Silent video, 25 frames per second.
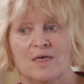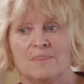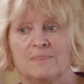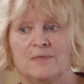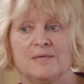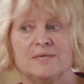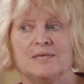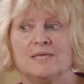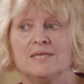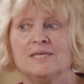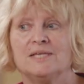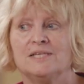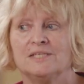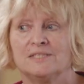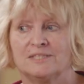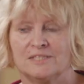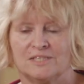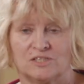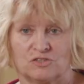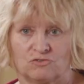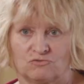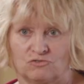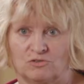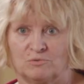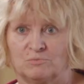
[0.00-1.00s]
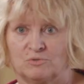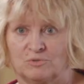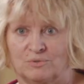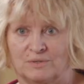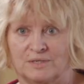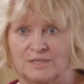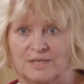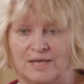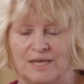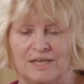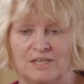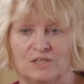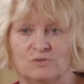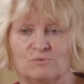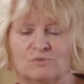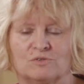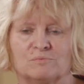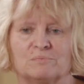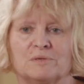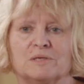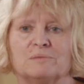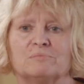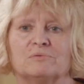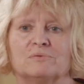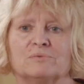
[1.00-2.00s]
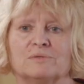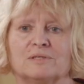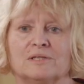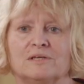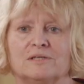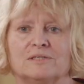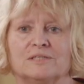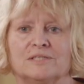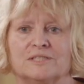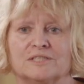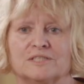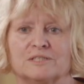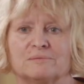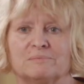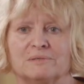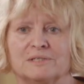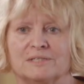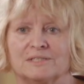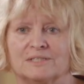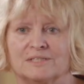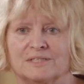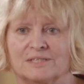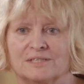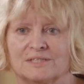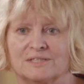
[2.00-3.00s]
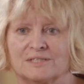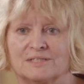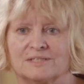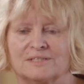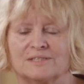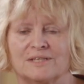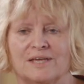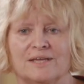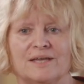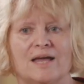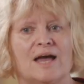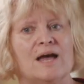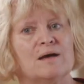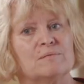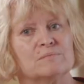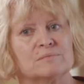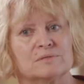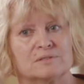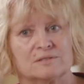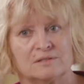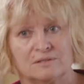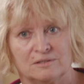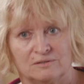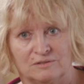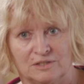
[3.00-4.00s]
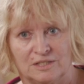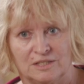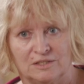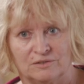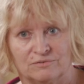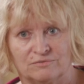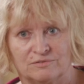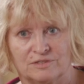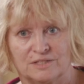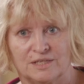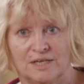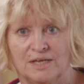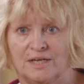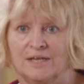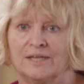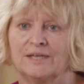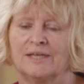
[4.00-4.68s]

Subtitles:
The easiest group to engage was people with learning disabilities because they absolutely loved it.